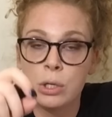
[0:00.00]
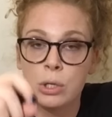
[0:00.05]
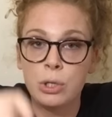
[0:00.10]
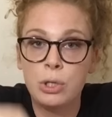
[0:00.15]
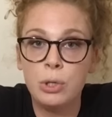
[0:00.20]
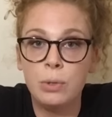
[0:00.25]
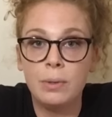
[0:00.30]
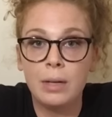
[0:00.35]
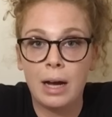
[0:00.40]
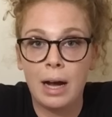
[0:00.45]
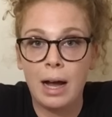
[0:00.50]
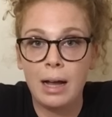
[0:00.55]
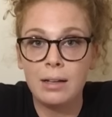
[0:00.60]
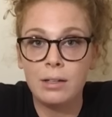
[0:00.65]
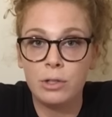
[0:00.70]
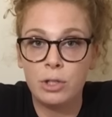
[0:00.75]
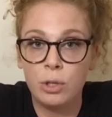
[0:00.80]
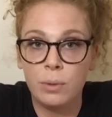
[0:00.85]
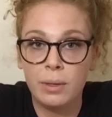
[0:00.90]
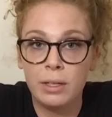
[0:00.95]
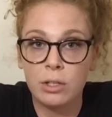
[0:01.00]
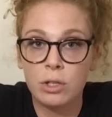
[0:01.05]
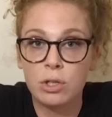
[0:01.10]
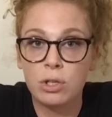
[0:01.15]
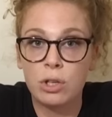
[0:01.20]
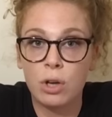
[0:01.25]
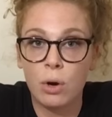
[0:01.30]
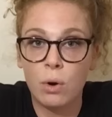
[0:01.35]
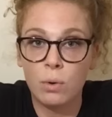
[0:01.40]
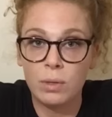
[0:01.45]
do not do it
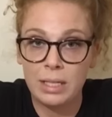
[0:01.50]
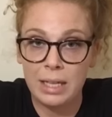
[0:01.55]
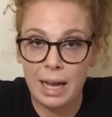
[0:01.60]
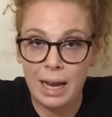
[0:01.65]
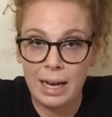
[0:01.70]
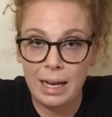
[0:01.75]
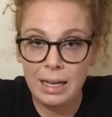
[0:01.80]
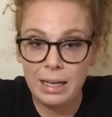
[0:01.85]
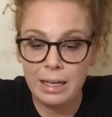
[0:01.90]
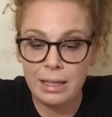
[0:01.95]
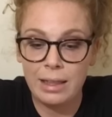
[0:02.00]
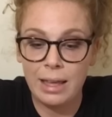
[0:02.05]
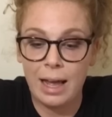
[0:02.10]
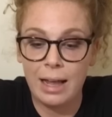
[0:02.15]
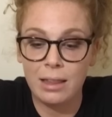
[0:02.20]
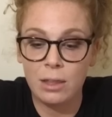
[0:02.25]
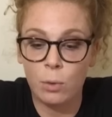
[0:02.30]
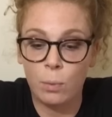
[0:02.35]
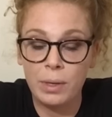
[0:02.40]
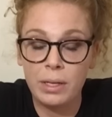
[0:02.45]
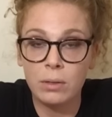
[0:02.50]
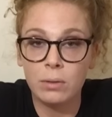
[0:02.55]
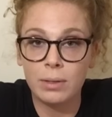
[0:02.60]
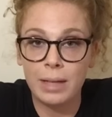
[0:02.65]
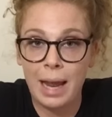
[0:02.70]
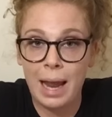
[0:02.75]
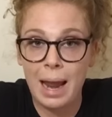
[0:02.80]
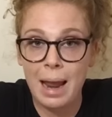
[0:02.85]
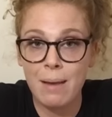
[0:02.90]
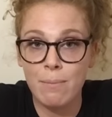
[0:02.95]
so tight that the wheel
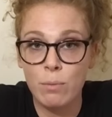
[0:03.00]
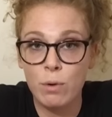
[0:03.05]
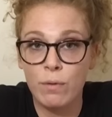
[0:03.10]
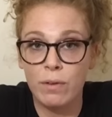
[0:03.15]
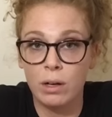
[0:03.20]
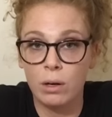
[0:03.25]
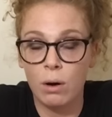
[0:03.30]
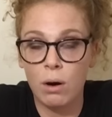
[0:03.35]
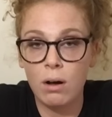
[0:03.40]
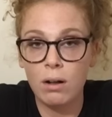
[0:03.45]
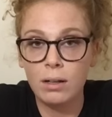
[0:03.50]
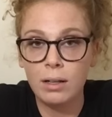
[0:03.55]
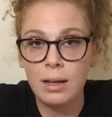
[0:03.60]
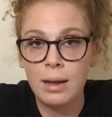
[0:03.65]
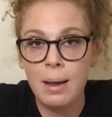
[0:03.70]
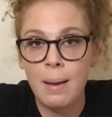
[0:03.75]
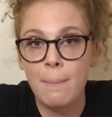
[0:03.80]
can't move at all,